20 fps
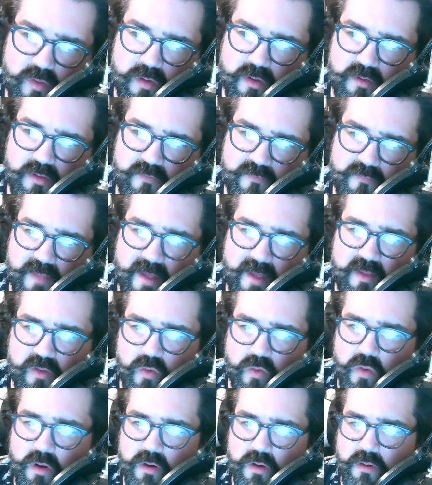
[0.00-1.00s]
of Flash
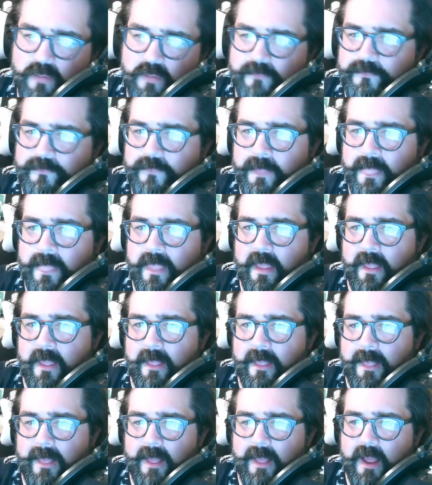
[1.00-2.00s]
Gordon.
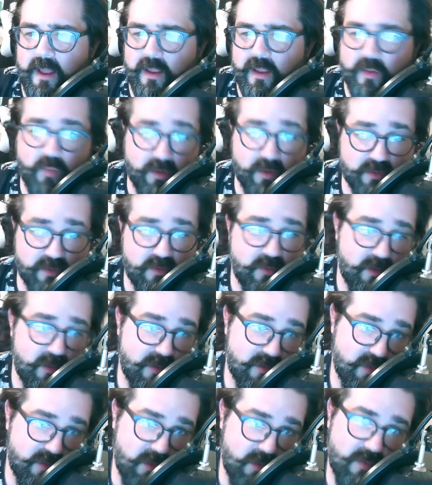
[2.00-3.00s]
Uh, he wanted to do like a
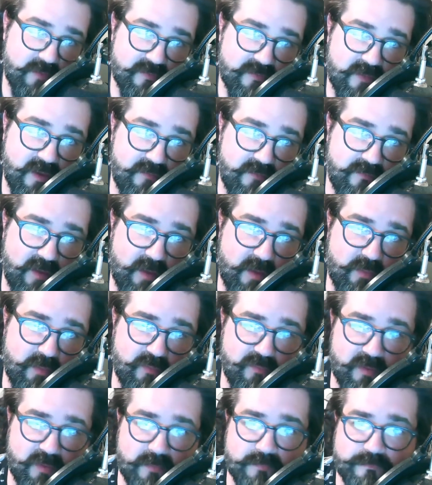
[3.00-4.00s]
serious sci-fi
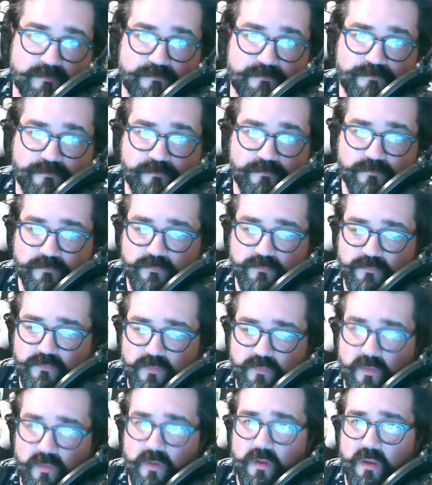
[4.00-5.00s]
movie.
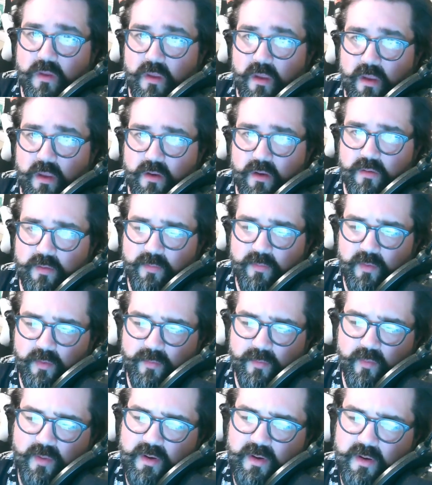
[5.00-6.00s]
And let me
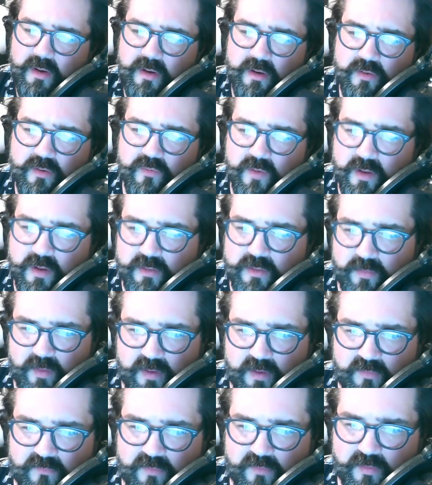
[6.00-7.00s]
when did he direct The Man
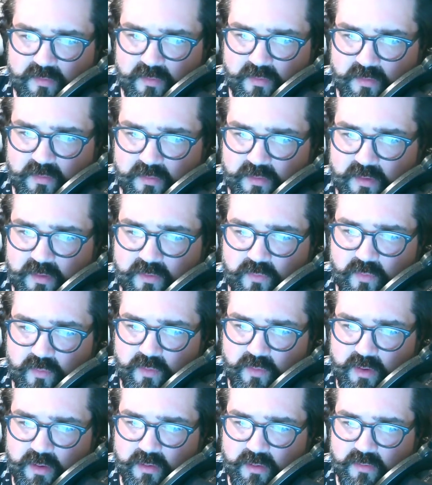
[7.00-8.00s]
Who Fell to Earth? That's what we
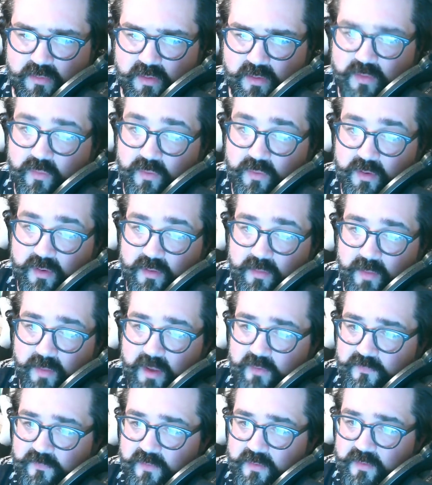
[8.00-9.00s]
got. That's what we got. The Man
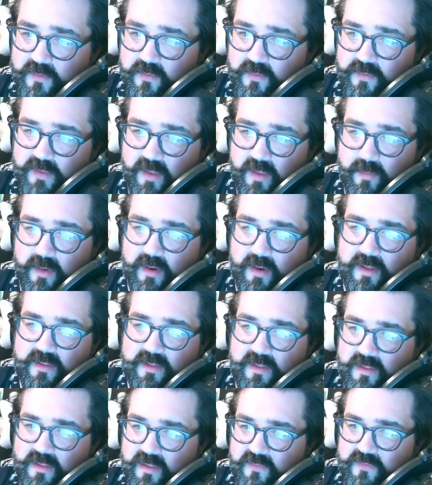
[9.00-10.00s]
Who Fell to Earth came out in
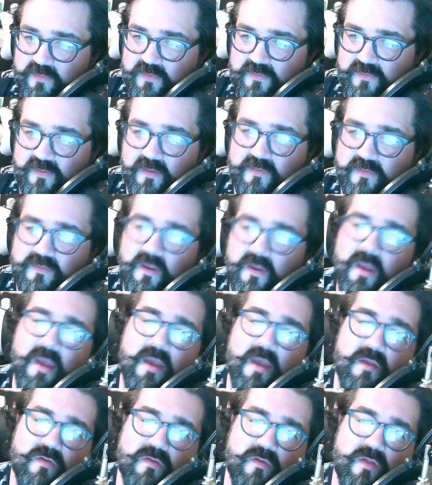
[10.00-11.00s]
1976.
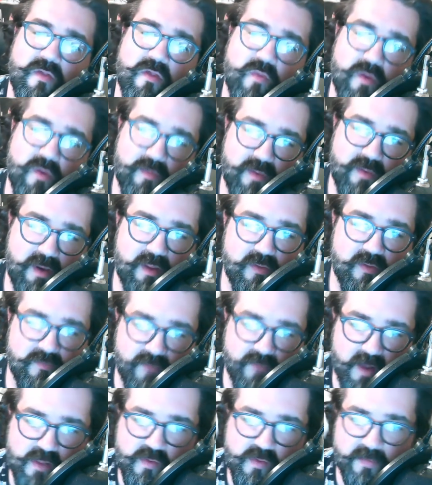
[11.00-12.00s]
So this would have been his
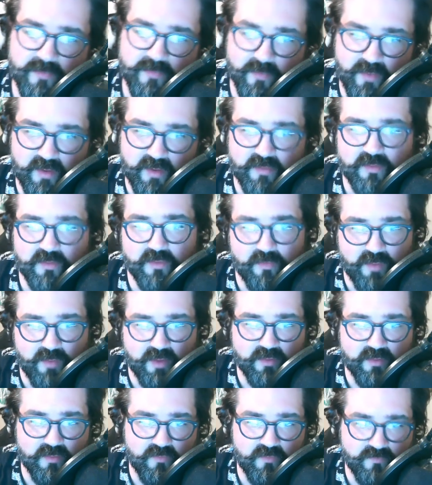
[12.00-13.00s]
follow-up to Man The
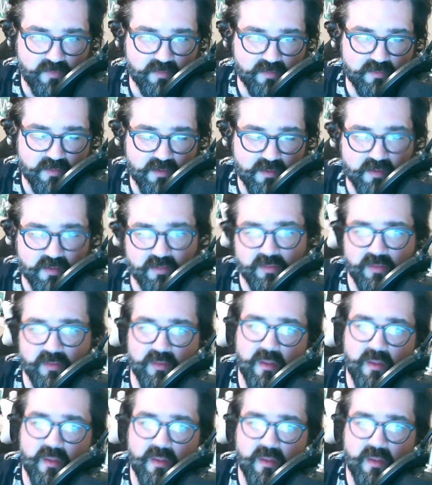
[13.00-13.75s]
Man Who Fell to Earth, and